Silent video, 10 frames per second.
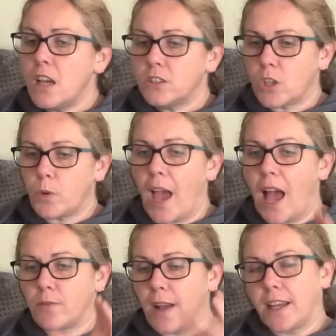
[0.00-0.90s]
So you
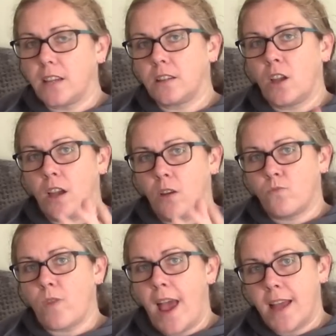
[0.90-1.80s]
have like the
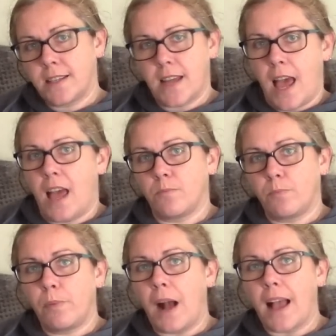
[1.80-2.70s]
red and
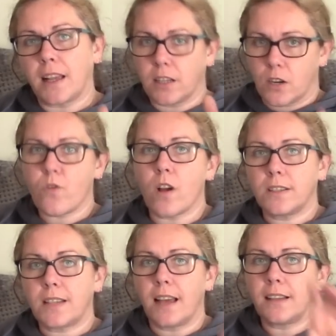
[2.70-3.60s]
black
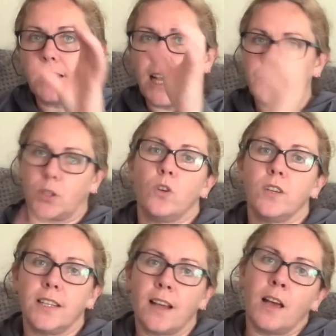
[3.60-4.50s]
crocodile clips,
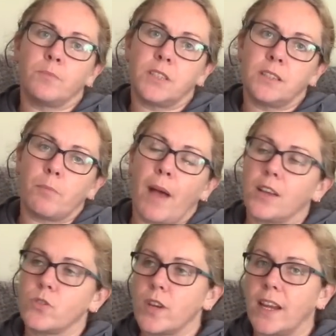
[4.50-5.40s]
hook it up to the
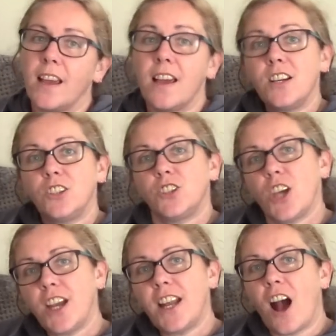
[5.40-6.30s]
battery,
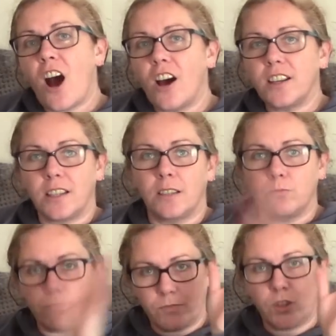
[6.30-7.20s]
turn it on
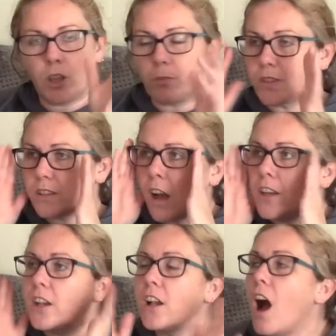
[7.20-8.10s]
and jump start
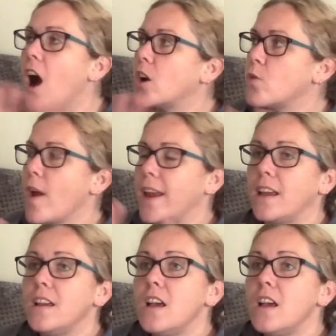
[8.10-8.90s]
your car. Great.